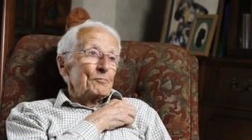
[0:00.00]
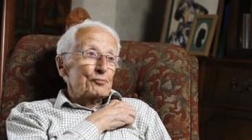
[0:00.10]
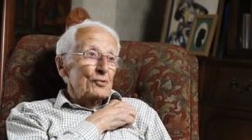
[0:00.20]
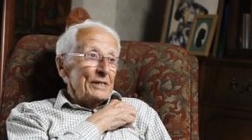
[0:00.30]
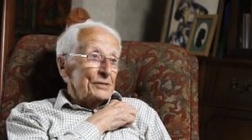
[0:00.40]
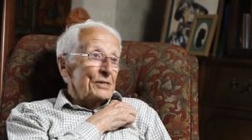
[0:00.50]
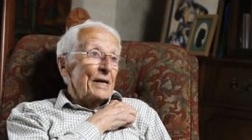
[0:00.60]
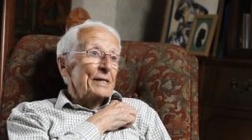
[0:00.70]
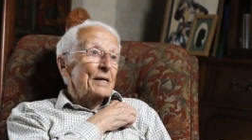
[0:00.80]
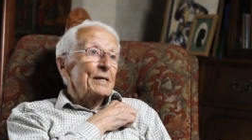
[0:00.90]

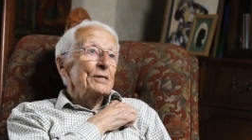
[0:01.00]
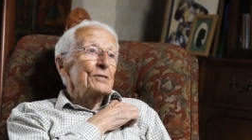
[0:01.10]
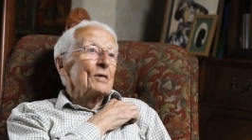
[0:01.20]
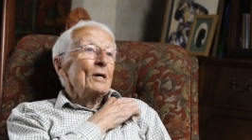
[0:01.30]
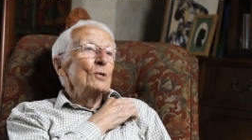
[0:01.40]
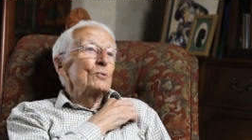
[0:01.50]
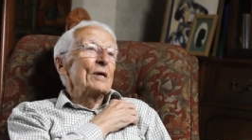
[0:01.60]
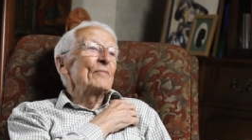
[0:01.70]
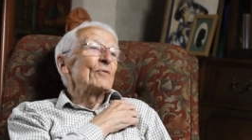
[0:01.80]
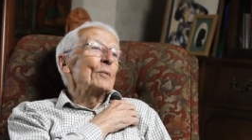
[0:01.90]
pre-internet days, looked
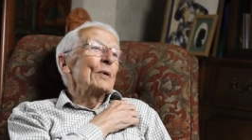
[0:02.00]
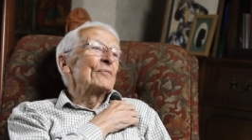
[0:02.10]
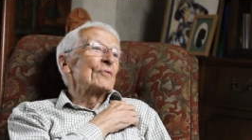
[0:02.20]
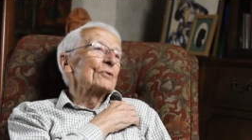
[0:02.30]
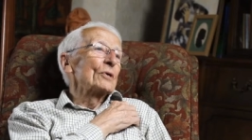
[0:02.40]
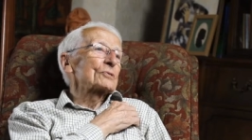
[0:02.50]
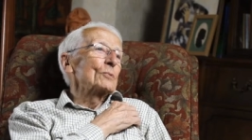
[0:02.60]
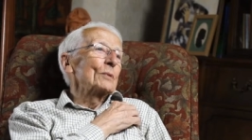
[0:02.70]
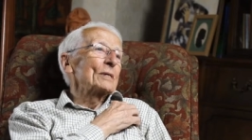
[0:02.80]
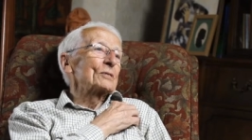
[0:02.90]
everywhere for an
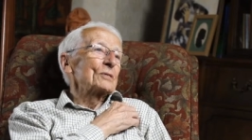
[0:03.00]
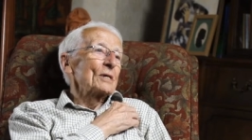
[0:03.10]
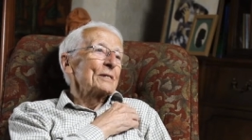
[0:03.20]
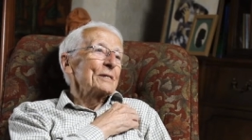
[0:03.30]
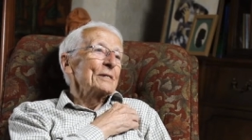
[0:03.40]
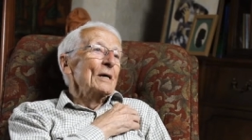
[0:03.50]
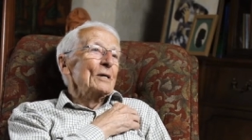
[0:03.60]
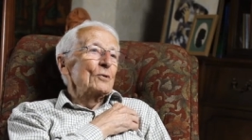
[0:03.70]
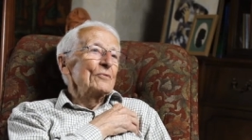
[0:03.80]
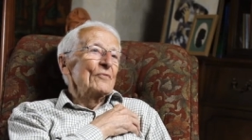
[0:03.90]
Oscar Wilde society,
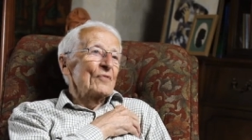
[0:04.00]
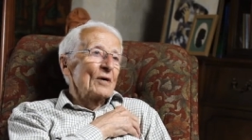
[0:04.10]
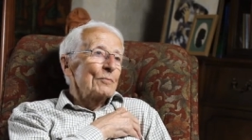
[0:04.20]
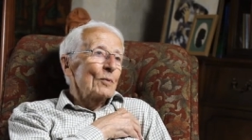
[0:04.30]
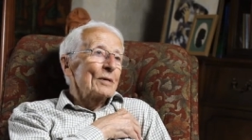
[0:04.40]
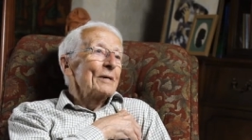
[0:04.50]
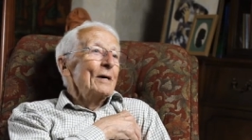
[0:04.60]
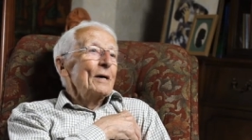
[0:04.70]
couldn't find one,